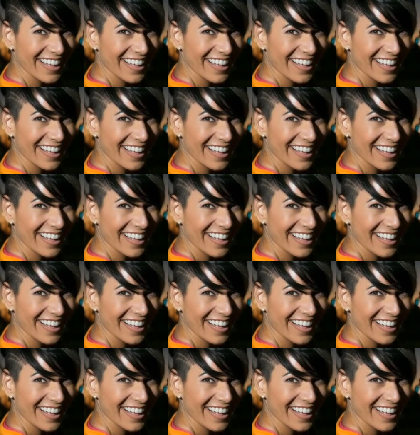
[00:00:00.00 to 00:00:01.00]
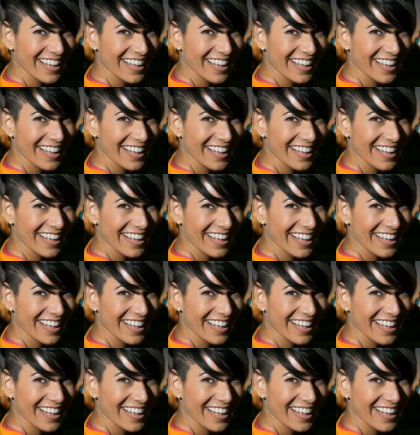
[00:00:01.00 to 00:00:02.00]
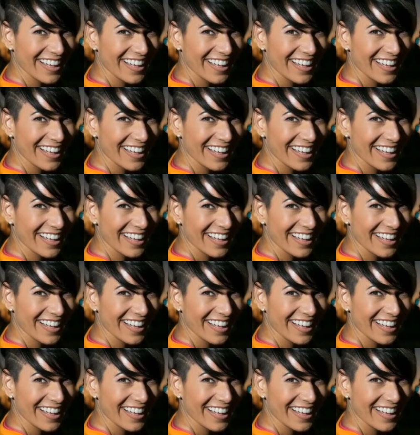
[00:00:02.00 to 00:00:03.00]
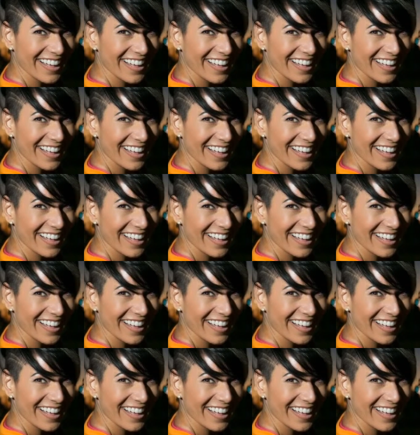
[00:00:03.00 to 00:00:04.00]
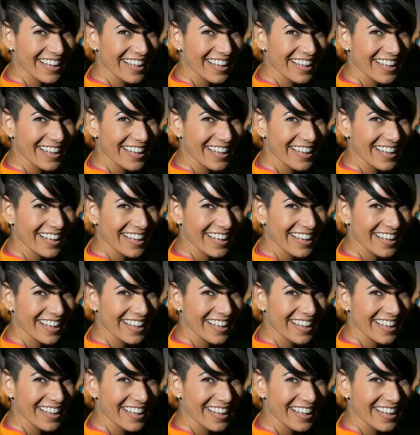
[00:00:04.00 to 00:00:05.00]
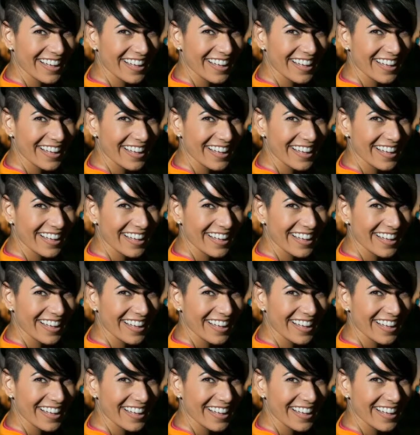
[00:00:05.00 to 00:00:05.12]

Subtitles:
[no speech]